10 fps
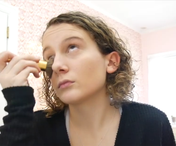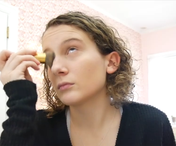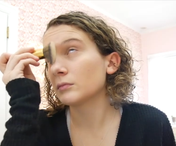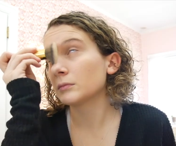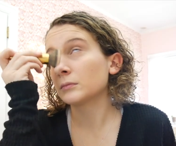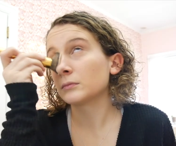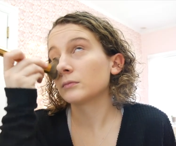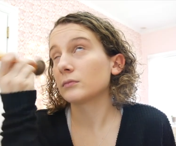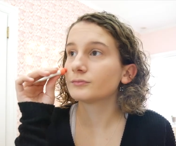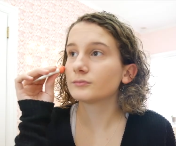
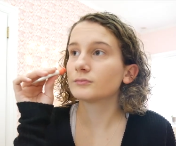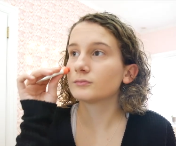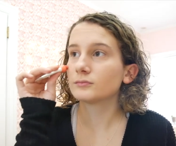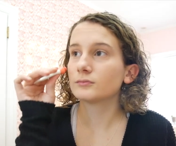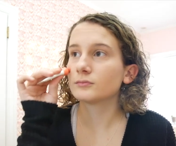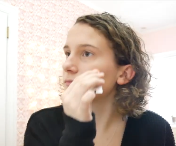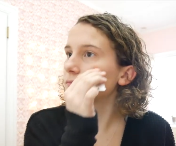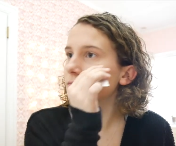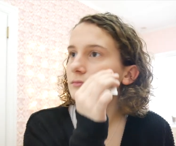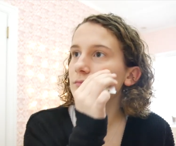No one is speaking in this clip.